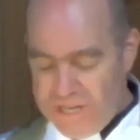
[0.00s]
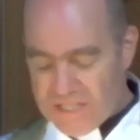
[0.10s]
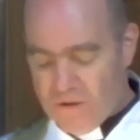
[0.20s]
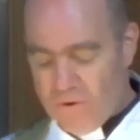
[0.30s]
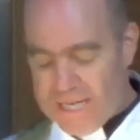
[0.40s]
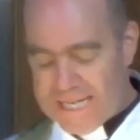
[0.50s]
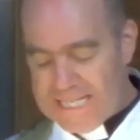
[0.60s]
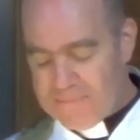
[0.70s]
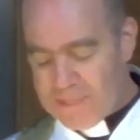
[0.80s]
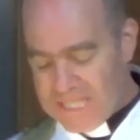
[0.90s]
it's quite a
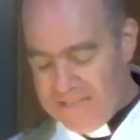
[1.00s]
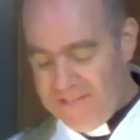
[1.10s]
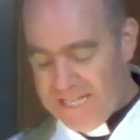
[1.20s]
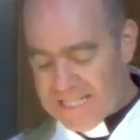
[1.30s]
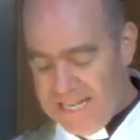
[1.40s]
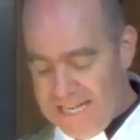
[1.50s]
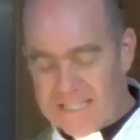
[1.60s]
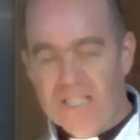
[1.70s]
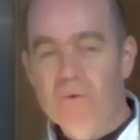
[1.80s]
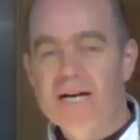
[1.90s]
specific
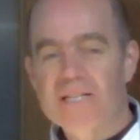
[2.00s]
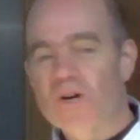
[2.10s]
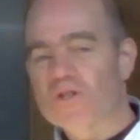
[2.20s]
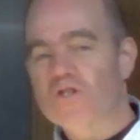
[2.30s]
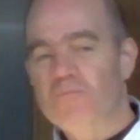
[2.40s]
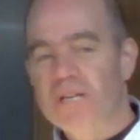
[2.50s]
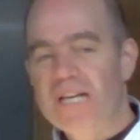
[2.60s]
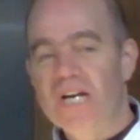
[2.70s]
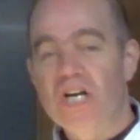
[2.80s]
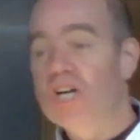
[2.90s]
task. You are not to
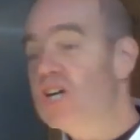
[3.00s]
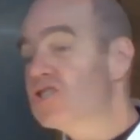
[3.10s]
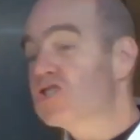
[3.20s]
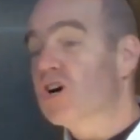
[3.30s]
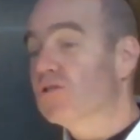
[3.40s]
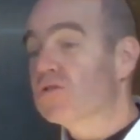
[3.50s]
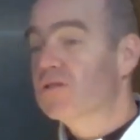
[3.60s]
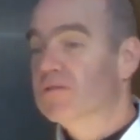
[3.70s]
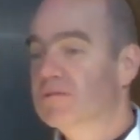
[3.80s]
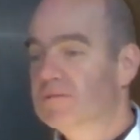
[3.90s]
be a salt.
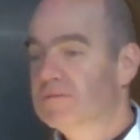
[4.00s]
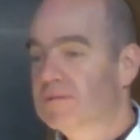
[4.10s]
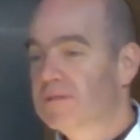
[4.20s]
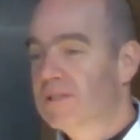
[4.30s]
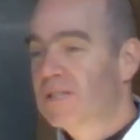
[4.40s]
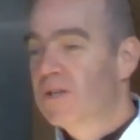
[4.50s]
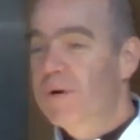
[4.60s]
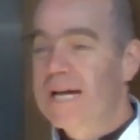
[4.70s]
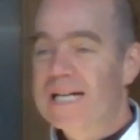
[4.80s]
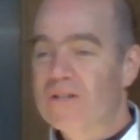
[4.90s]

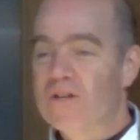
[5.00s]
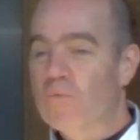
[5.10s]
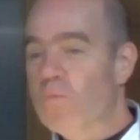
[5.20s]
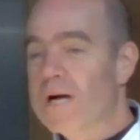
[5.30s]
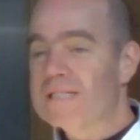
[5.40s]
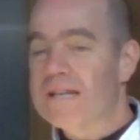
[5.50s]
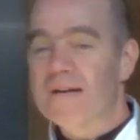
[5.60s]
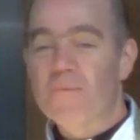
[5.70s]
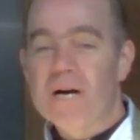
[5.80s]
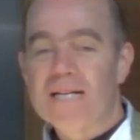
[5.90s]
We are not
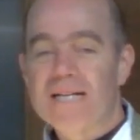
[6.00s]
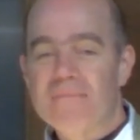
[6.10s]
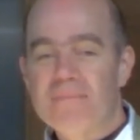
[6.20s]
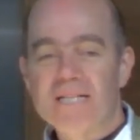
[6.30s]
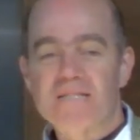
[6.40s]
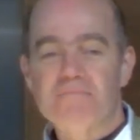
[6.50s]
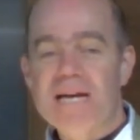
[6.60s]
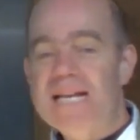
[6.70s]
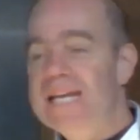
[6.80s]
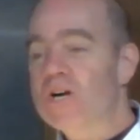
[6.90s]
one amongst
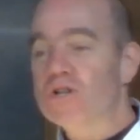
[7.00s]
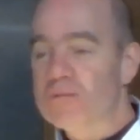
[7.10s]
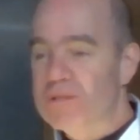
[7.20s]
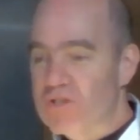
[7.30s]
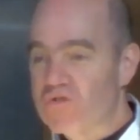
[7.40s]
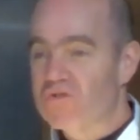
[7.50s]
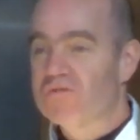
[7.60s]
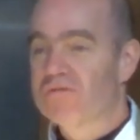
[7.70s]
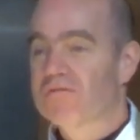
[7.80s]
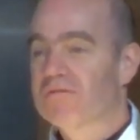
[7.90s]
many condiments.
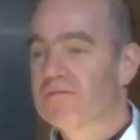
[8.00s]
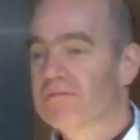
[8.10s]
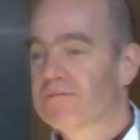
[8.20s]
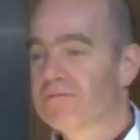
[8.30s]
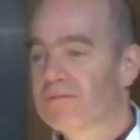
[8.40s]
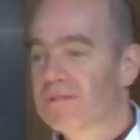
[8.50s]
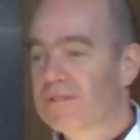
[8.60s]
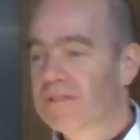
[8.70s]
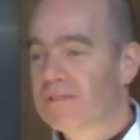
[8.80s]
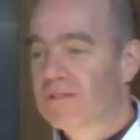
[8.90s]

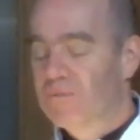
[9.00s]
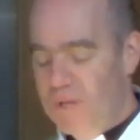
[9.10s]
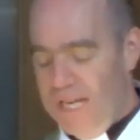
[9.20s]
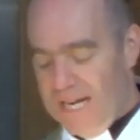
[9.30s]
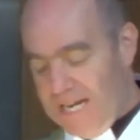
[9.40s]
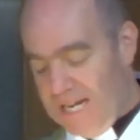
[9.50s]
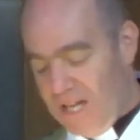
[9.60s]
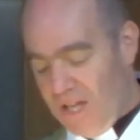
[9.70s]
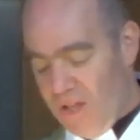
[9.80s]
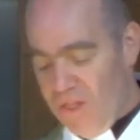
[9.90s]
We are
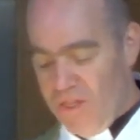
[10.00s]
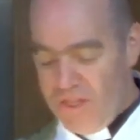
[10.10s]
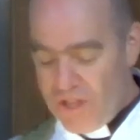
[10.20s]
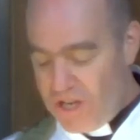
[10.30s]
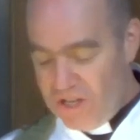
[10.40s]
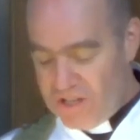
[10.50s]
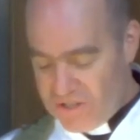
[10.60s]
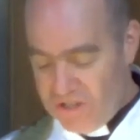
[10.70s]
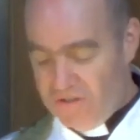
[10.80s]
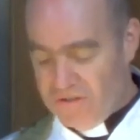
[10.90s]
the
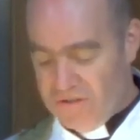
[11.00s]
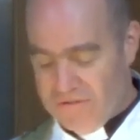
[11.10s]
salt.